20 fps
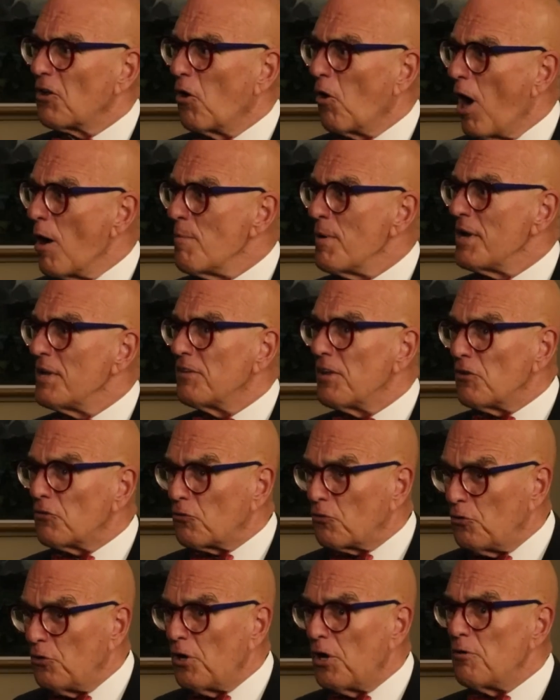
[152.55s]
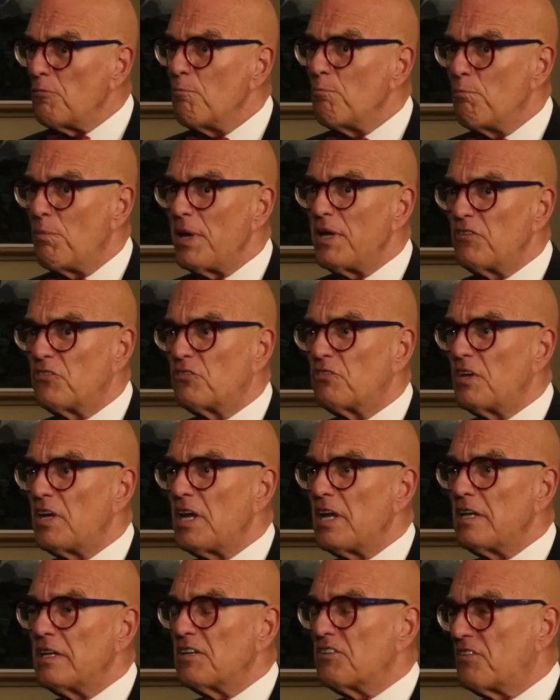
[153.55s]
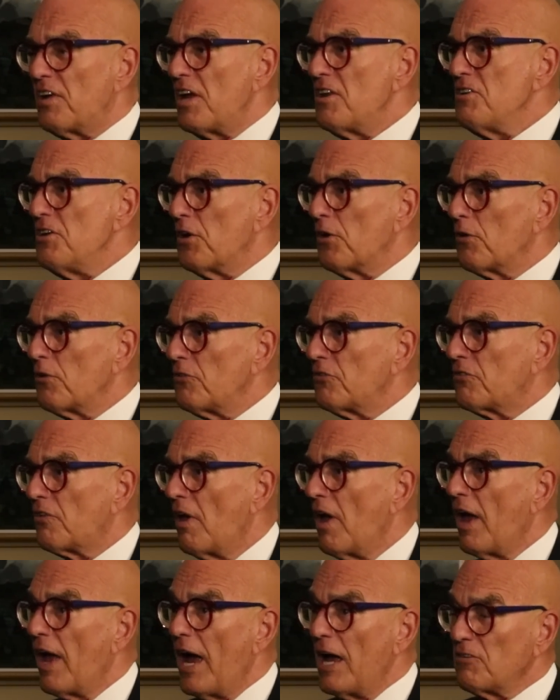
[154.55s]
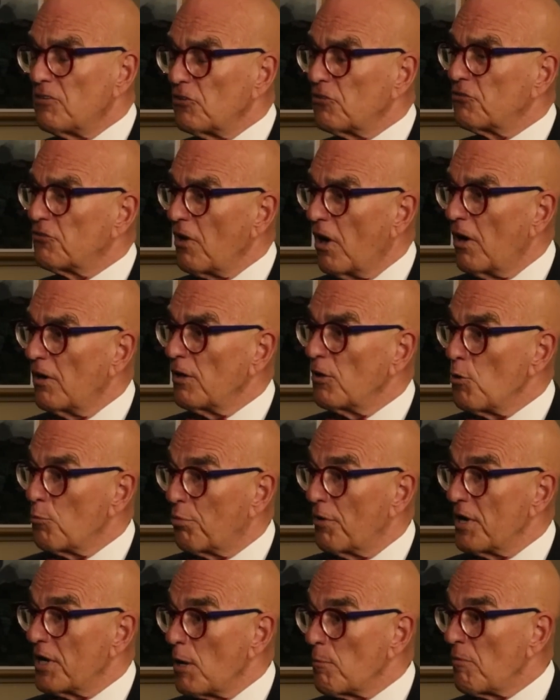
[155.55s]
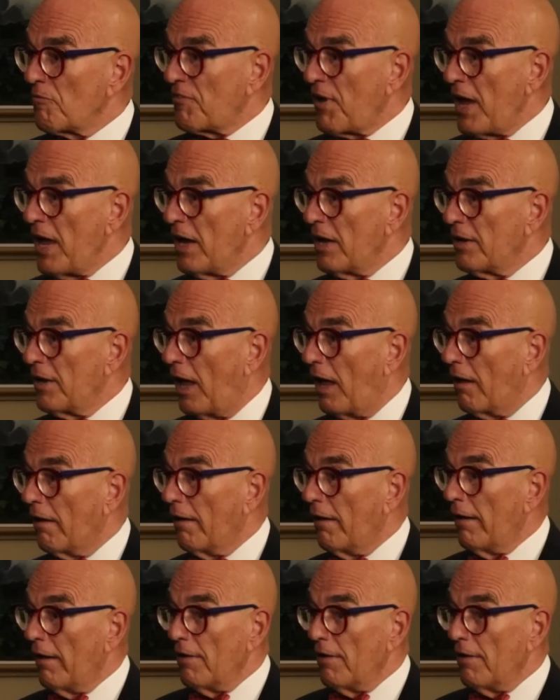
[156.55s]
though? I mean, this could be seen in 10 years as the start of the breakup of Canada.